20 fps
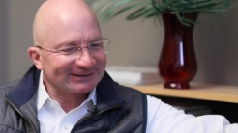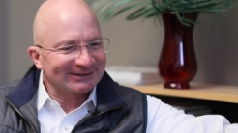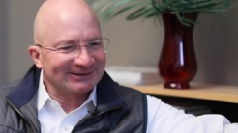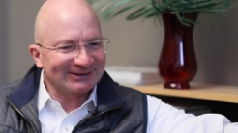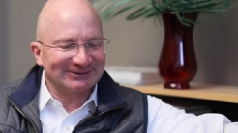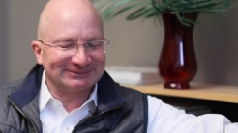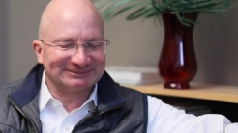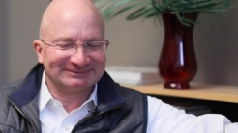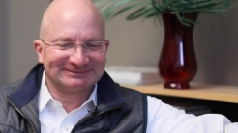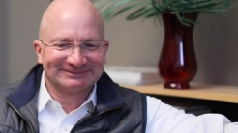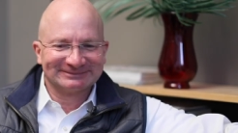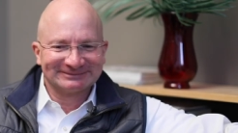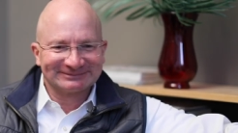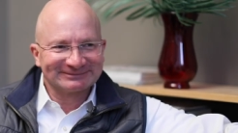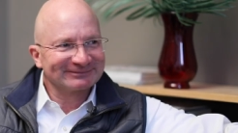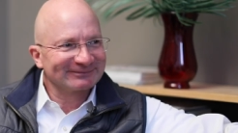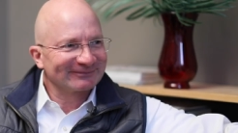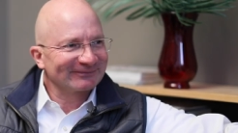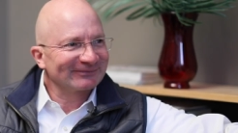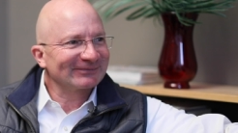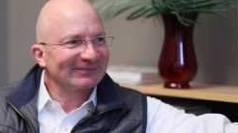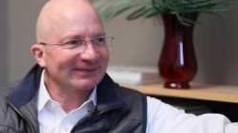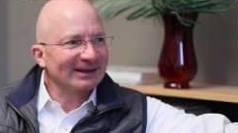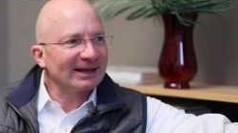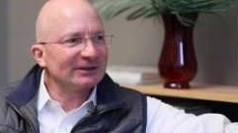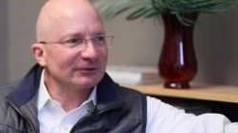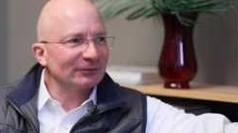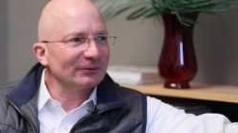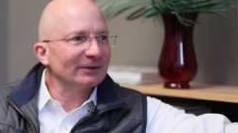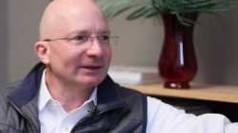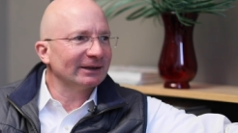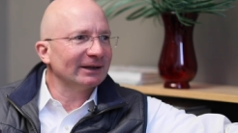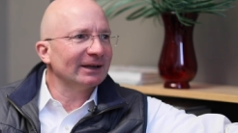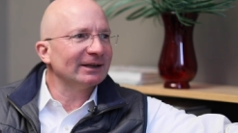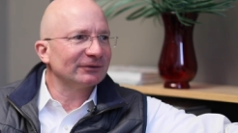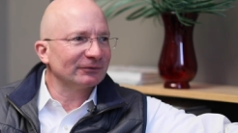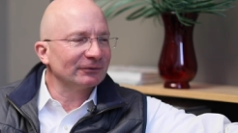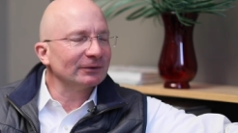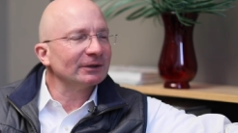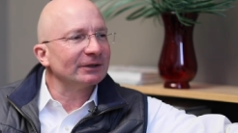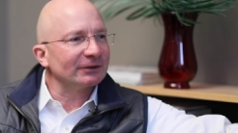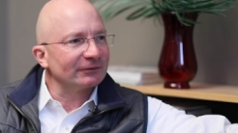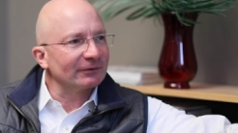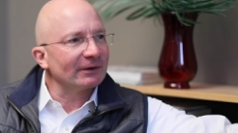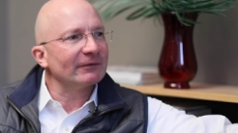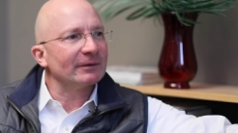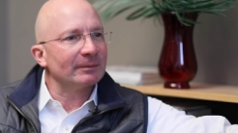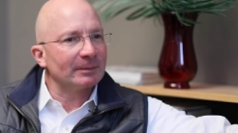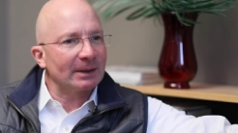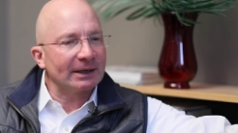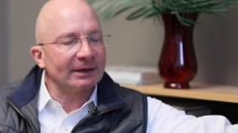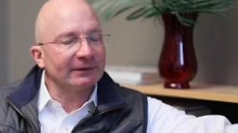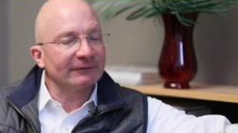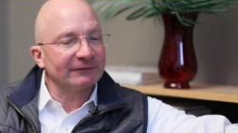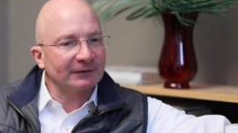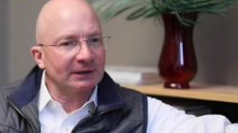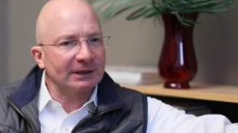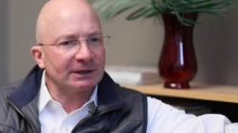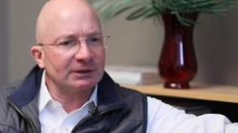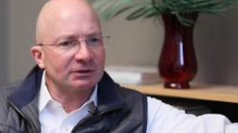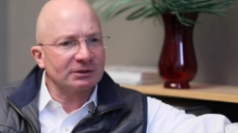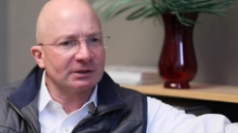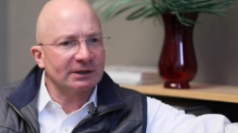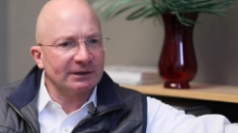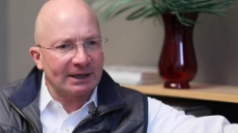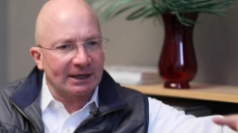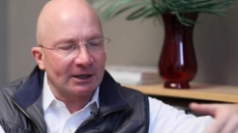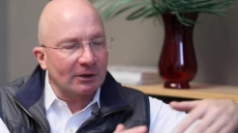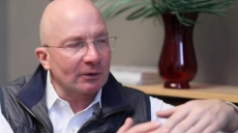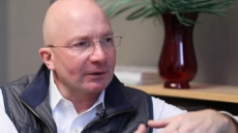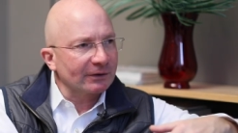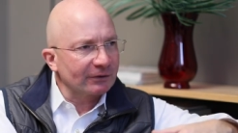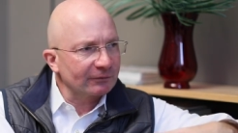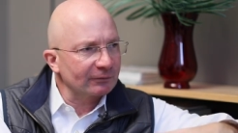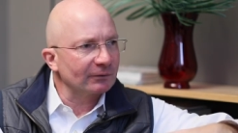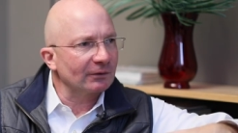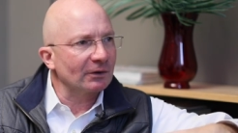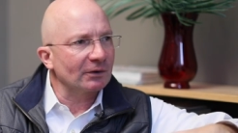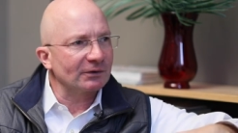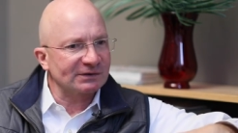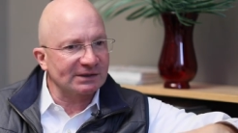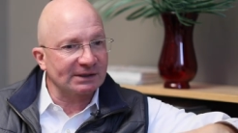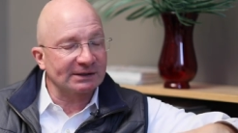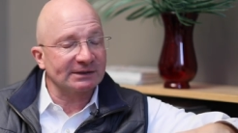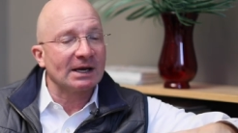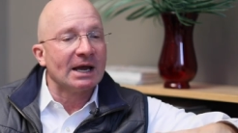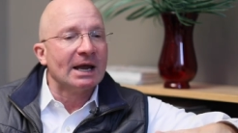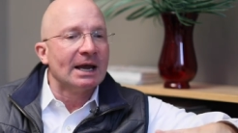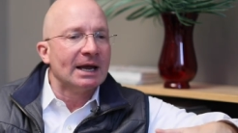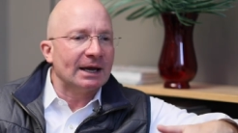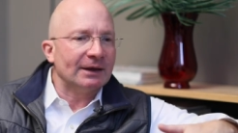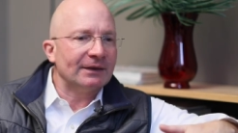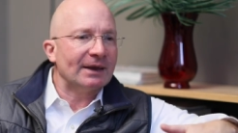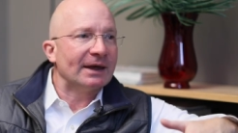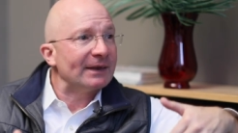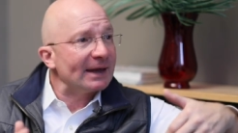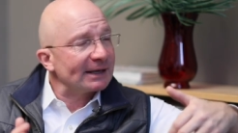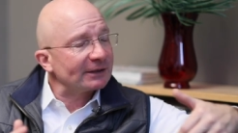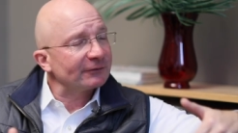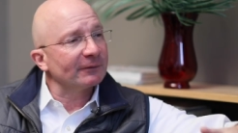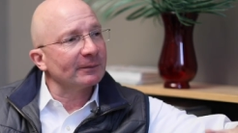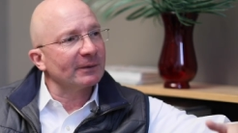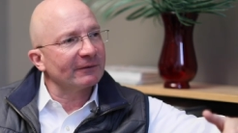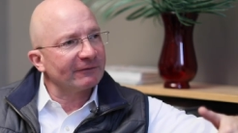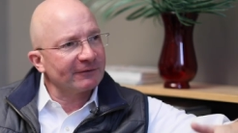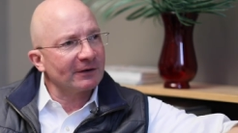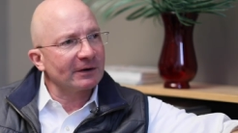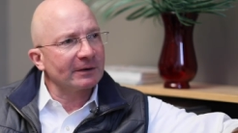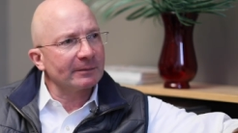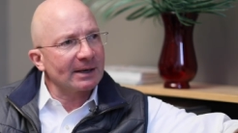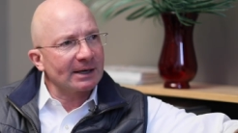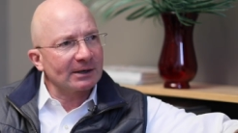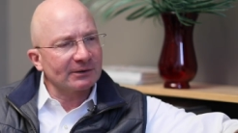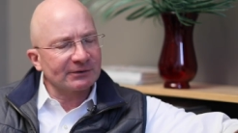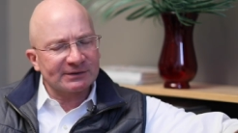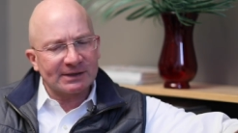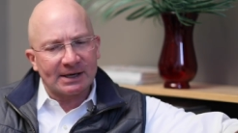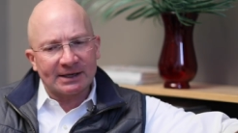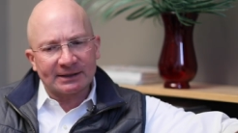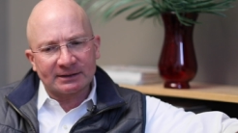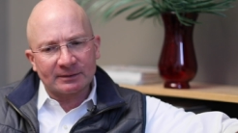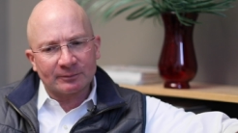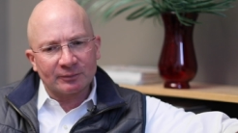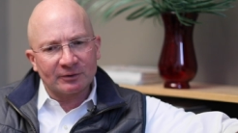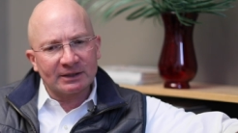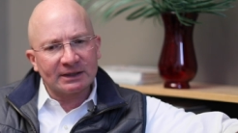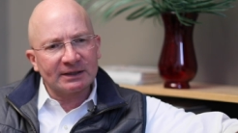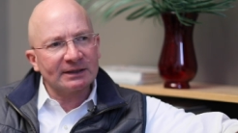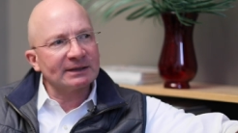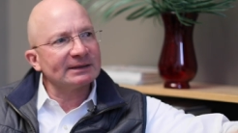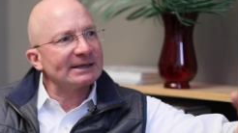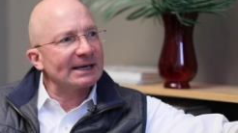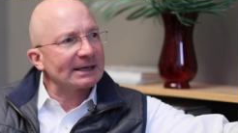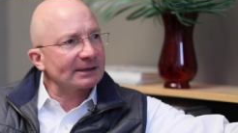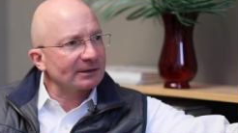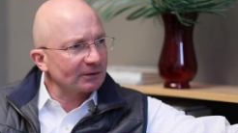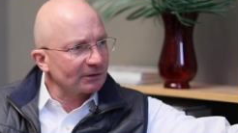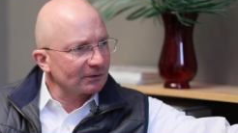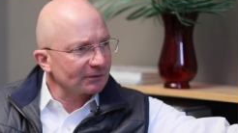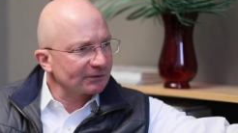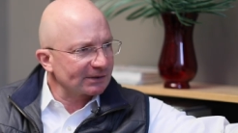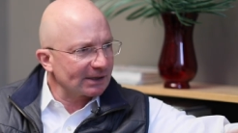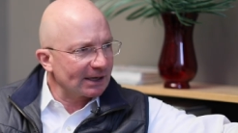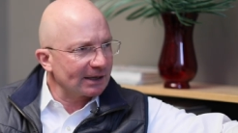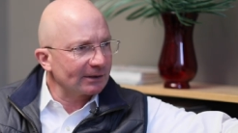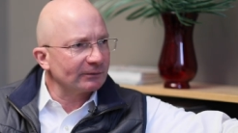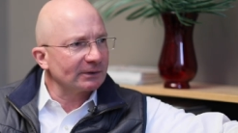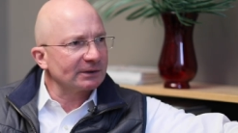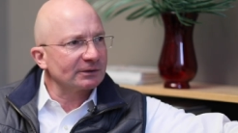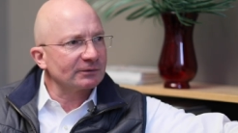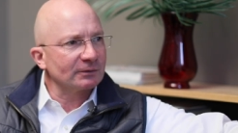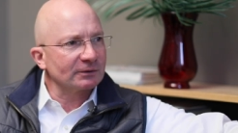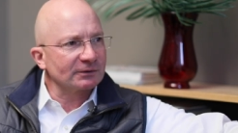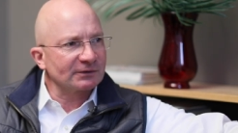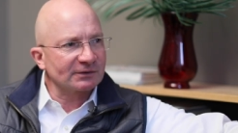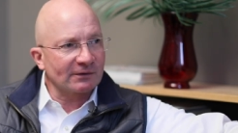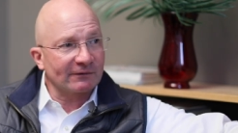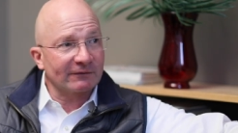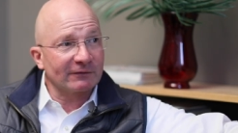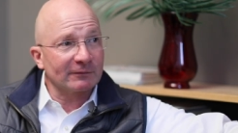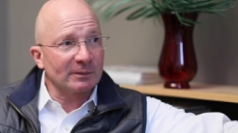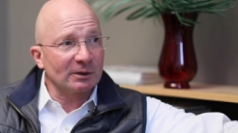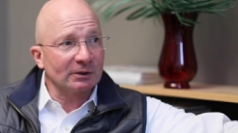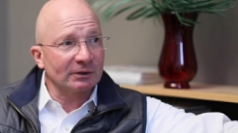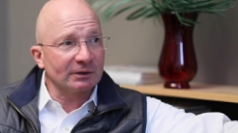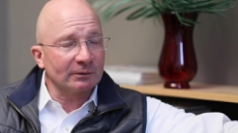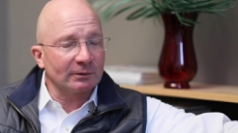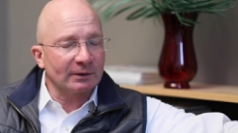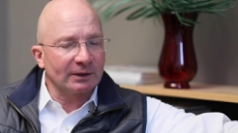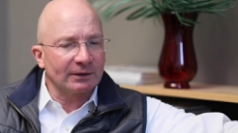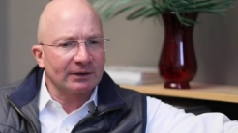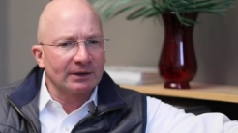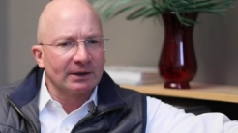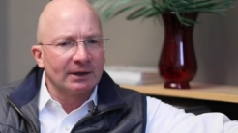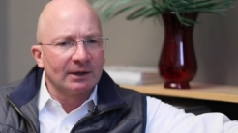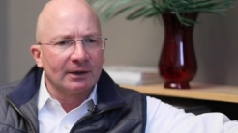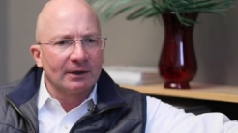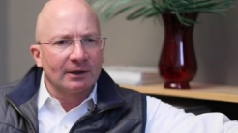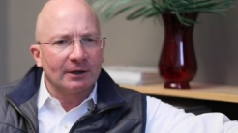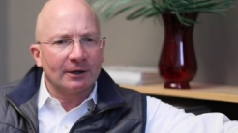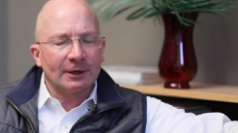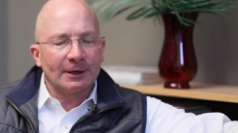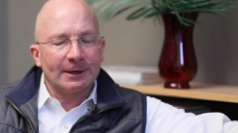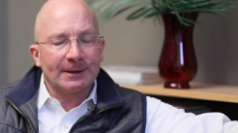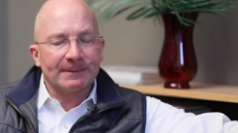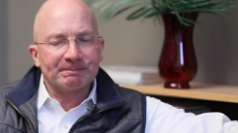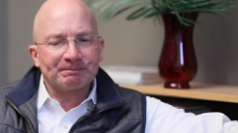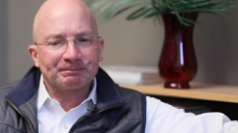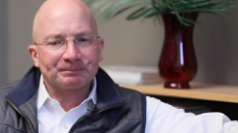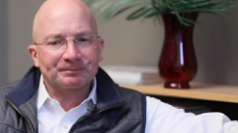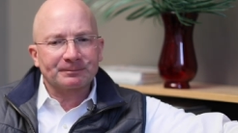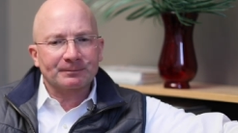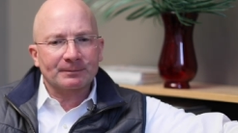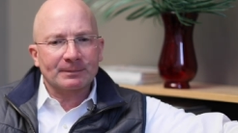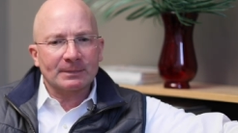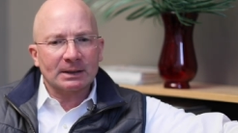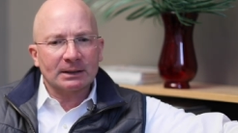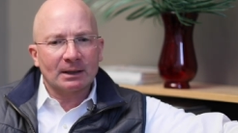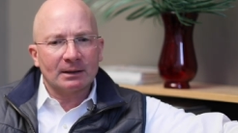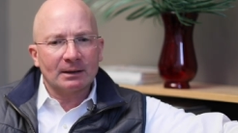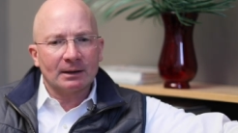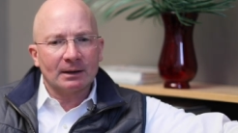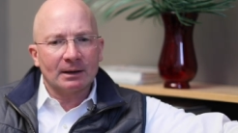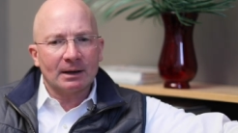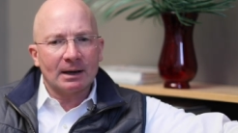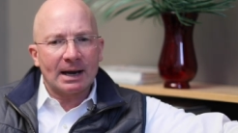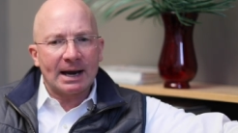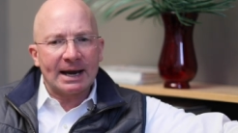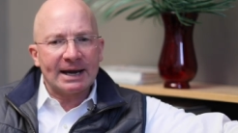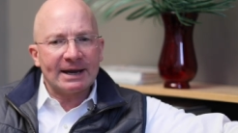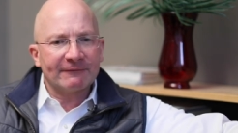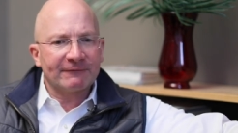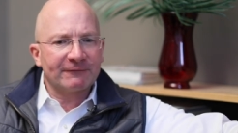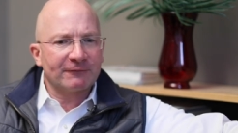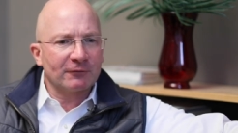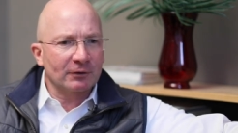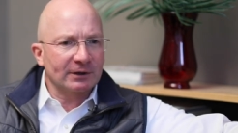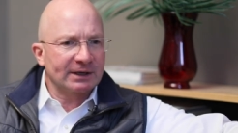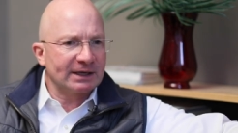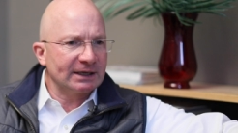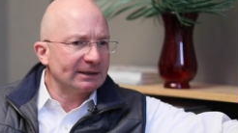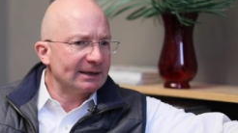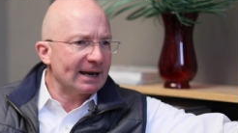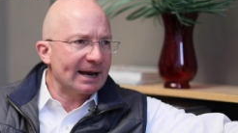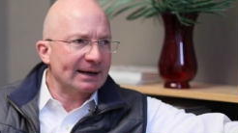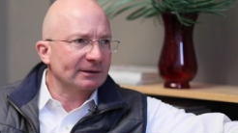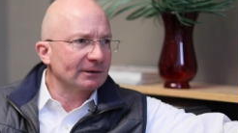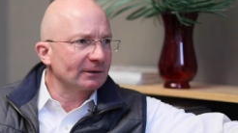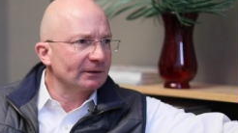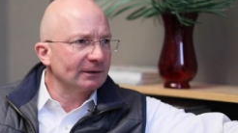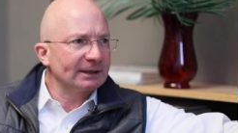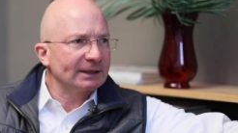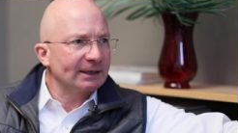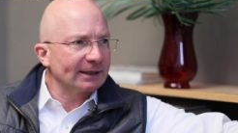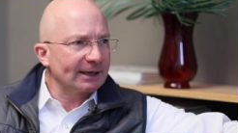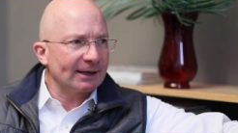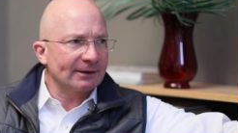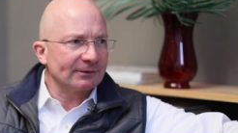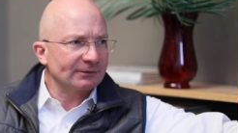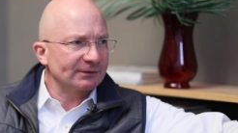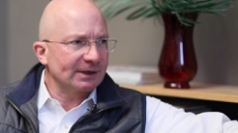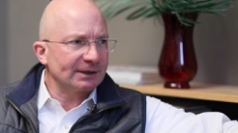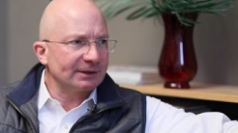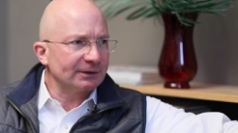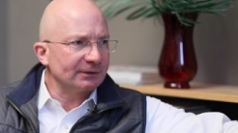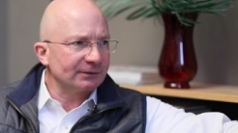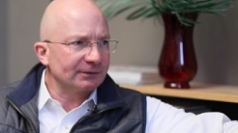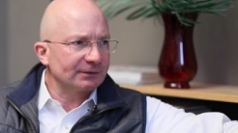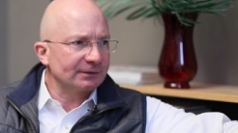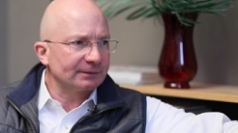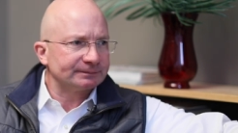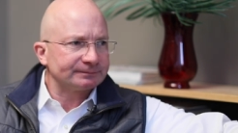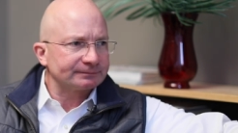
So it's really it's really driven by inflation and then going yeah. through those things. And then that's from the fundamental side. To bring in the technical side, which we're so familiar with, yeah. um, I have four key tactical indicators I use.